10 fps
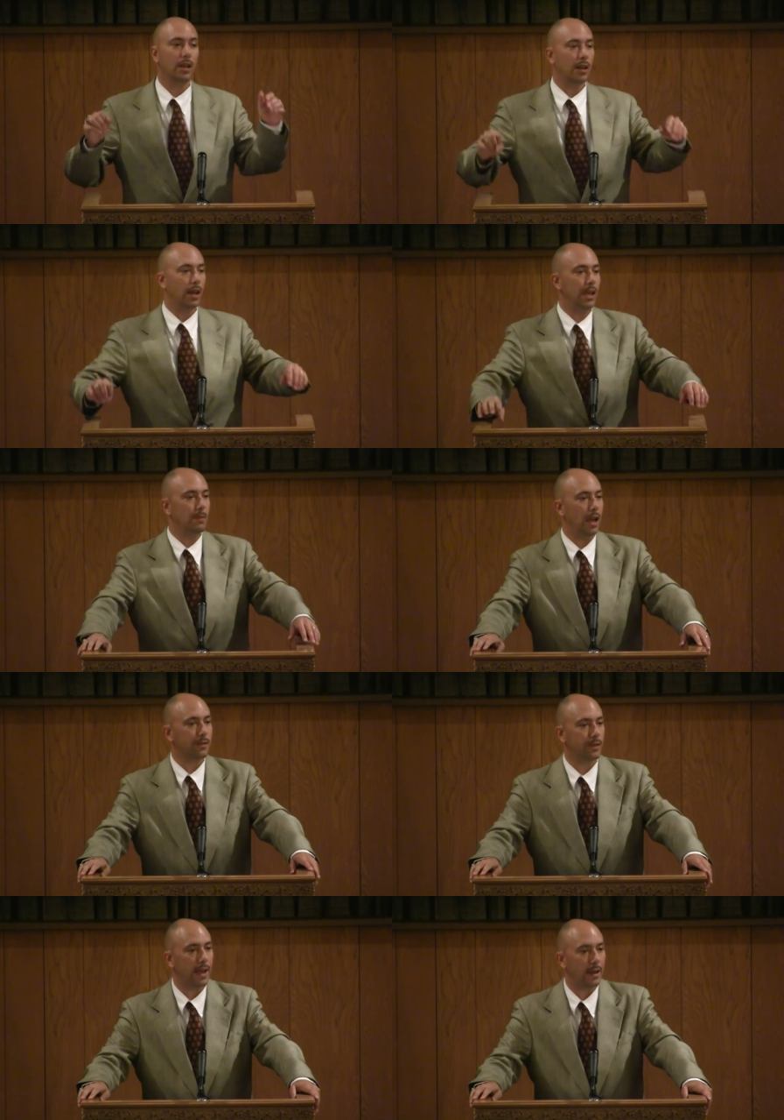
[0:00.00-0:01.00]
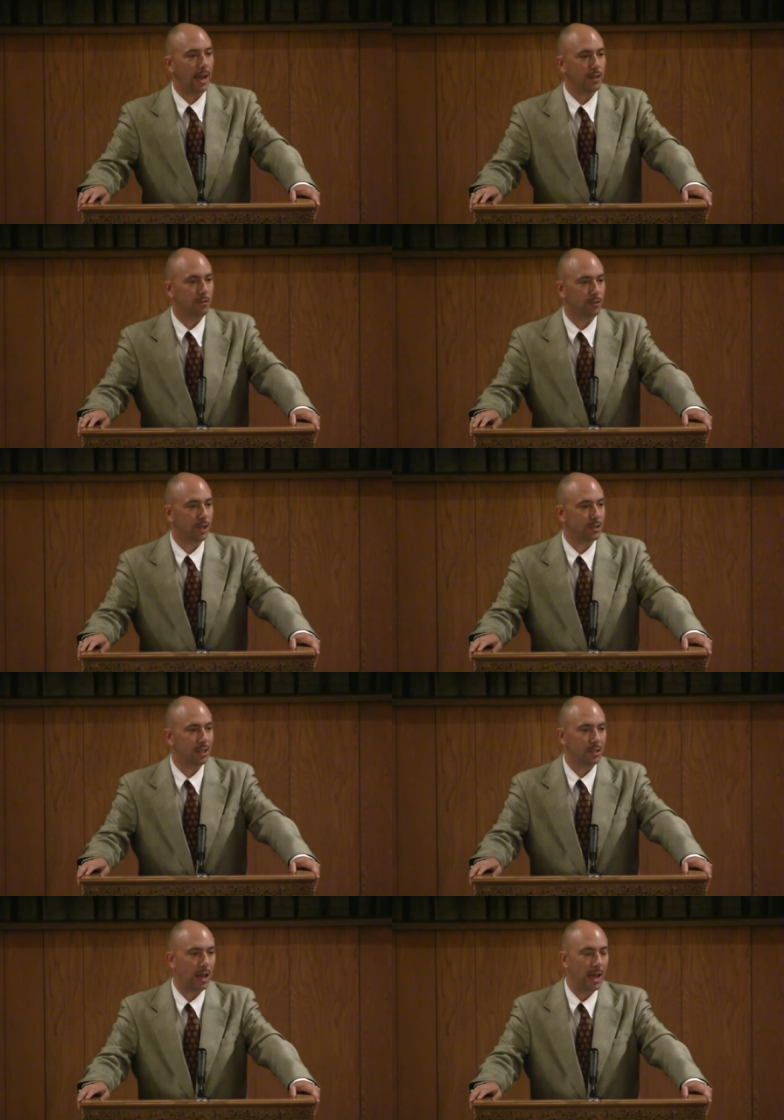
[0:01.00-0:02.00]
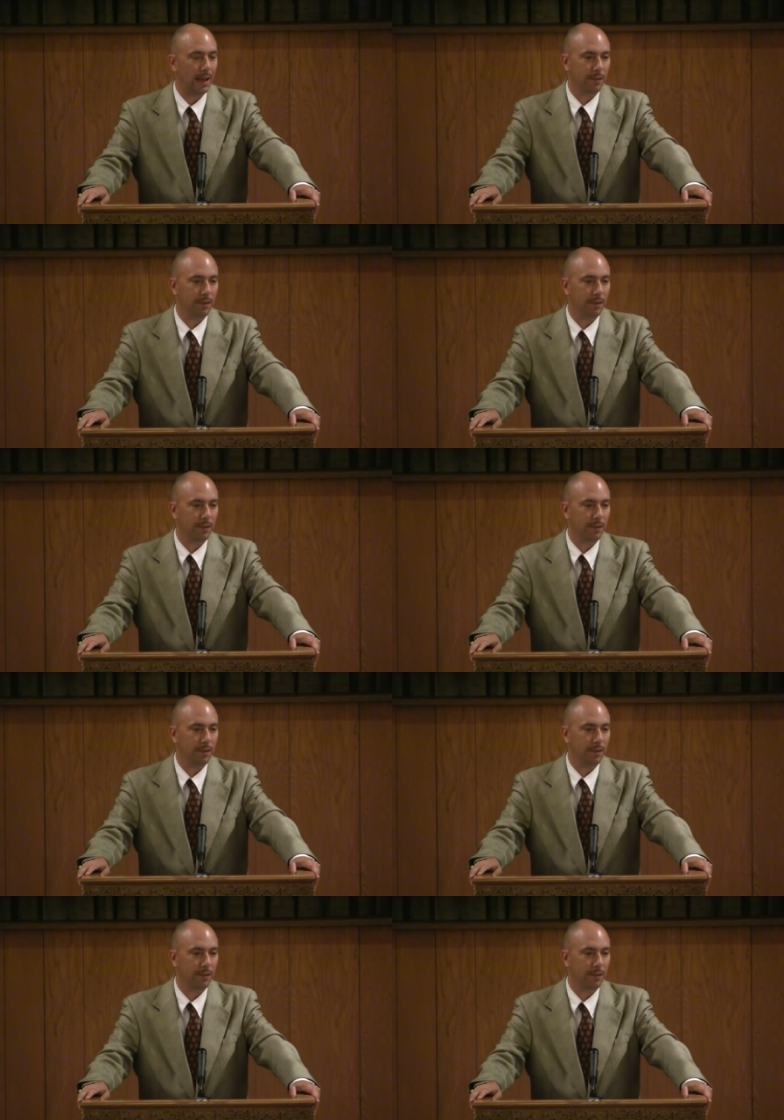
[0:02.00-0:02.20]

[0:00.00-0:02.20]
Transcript: He may have had an angel touch his life.